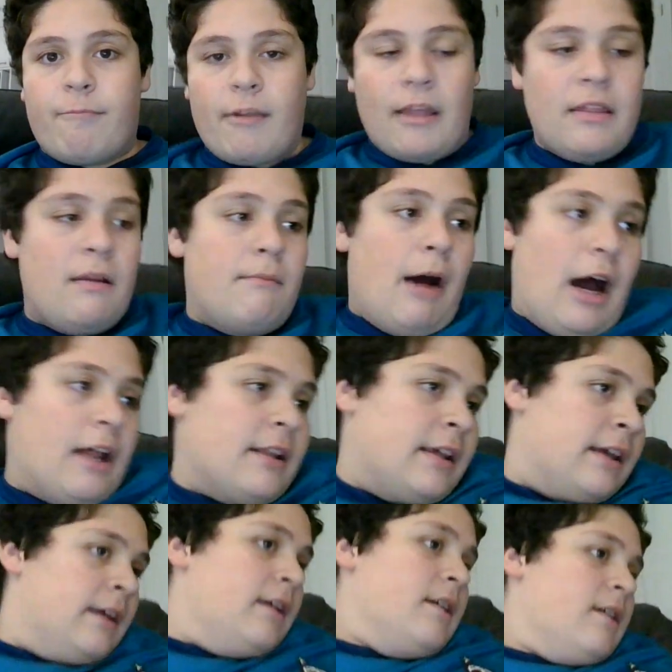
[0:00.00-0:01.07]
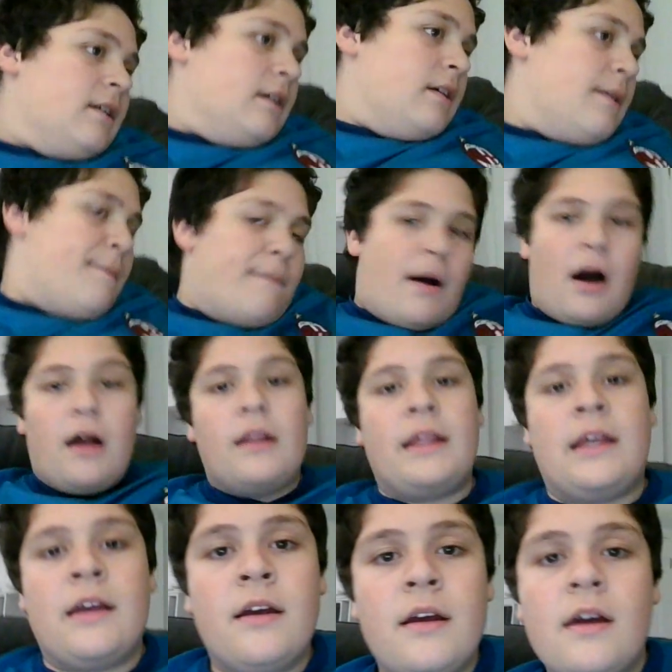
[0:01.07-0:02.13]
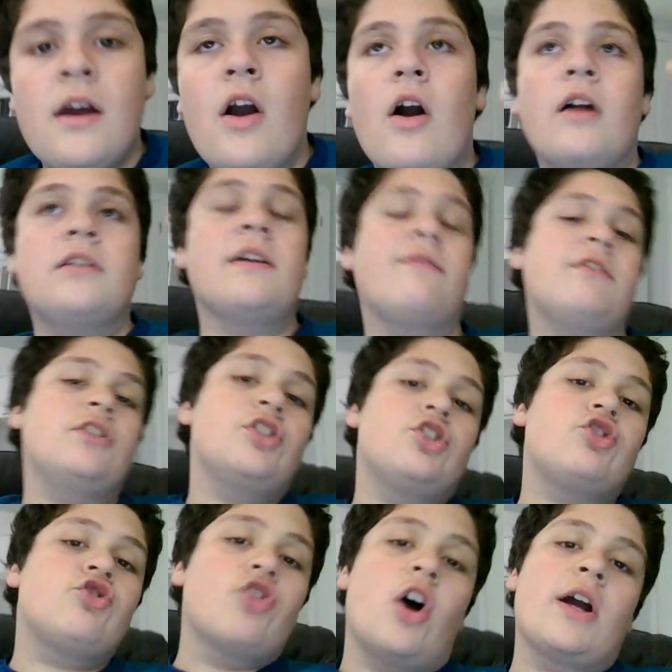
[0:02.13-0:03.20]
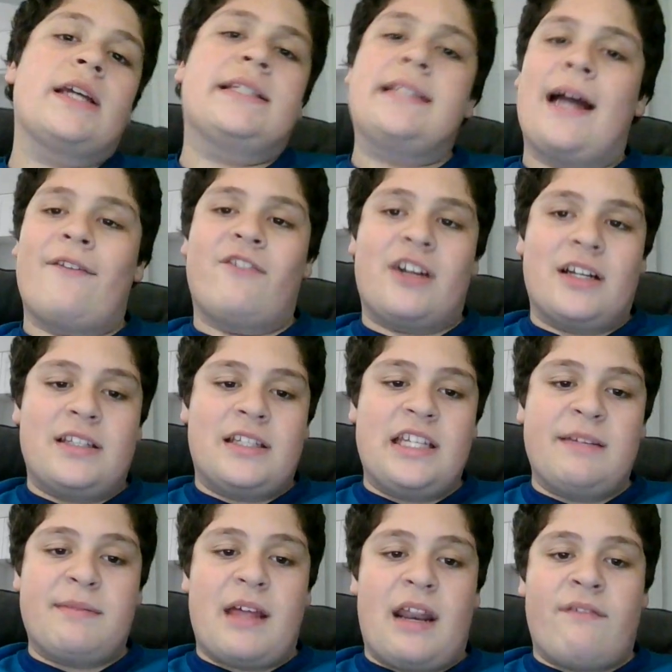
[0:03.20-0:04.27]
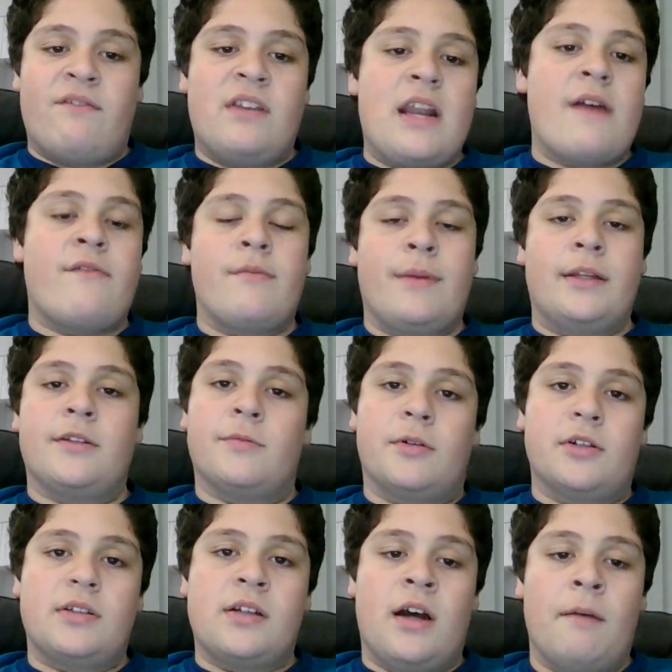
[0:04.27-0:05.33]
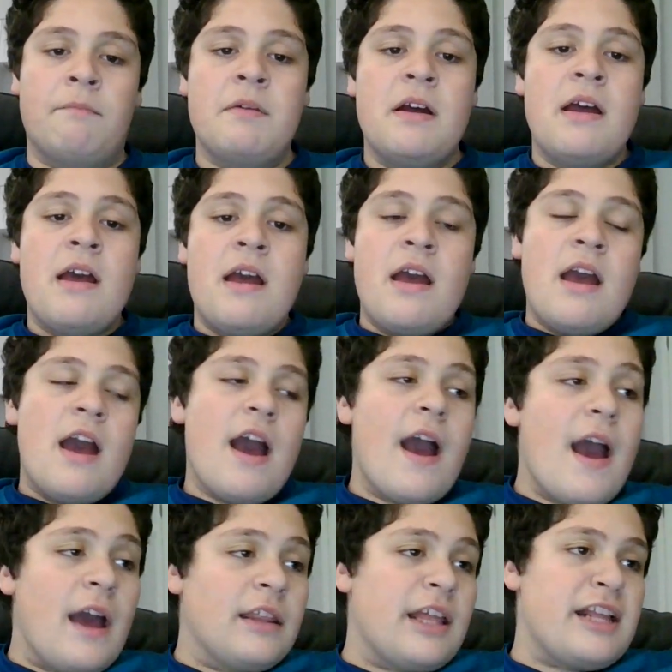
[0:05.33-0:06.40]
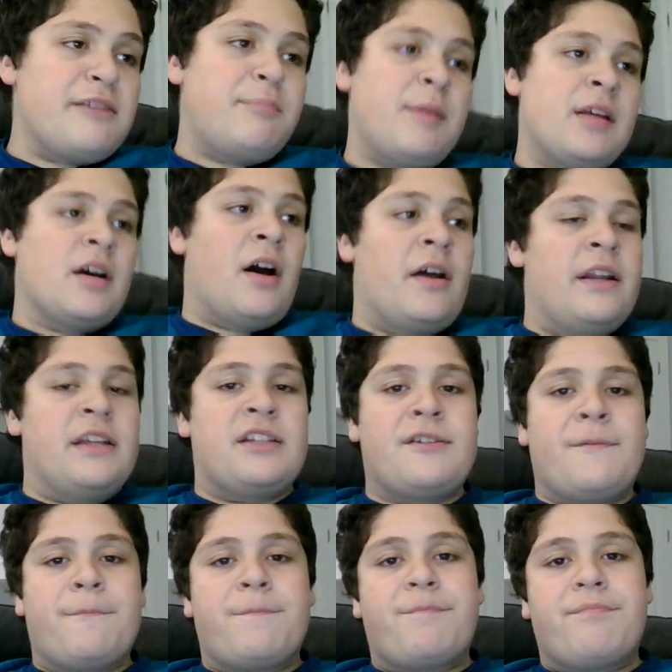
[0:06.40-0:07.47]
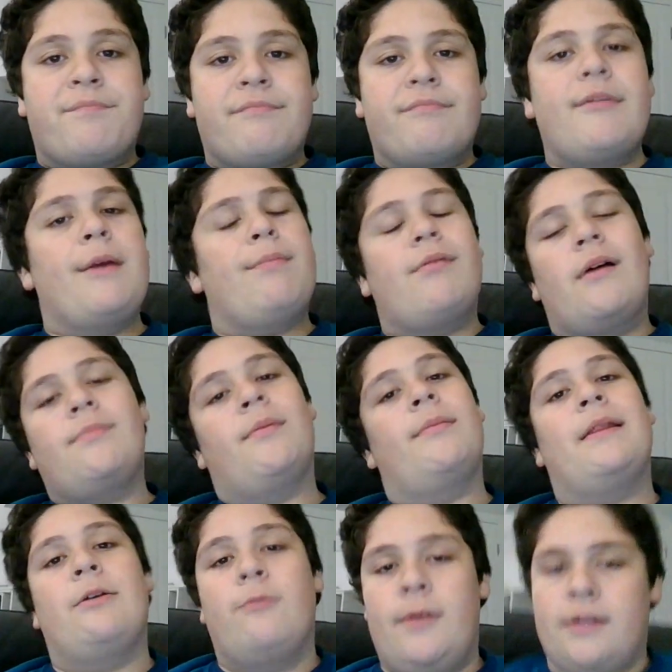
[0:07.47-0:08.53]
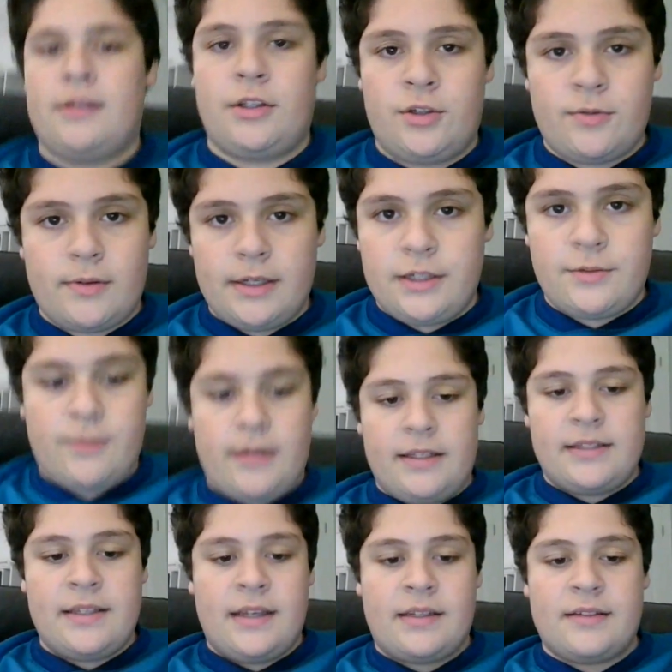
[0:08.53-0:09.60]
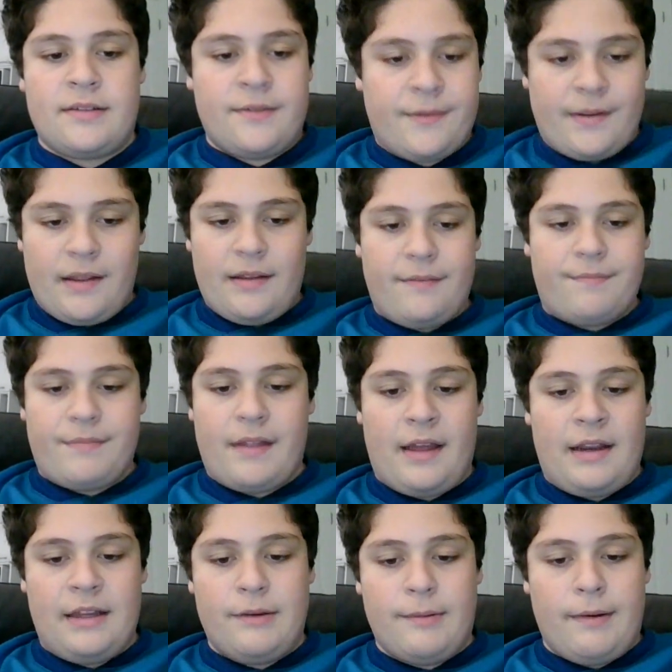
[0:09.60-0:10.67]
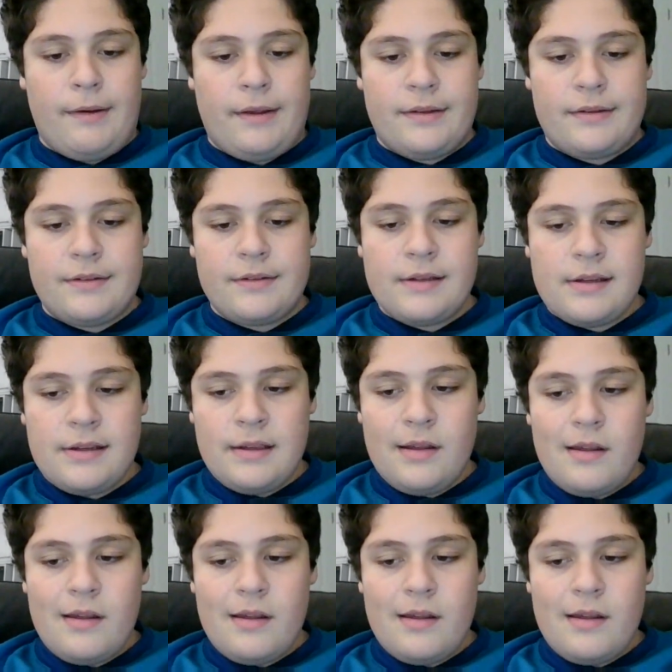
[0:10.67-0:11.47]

Then Mali. Mali are definitely the strongest African team that have never made the World Cup. And let's be honest. They probably will in 2026. Anyways.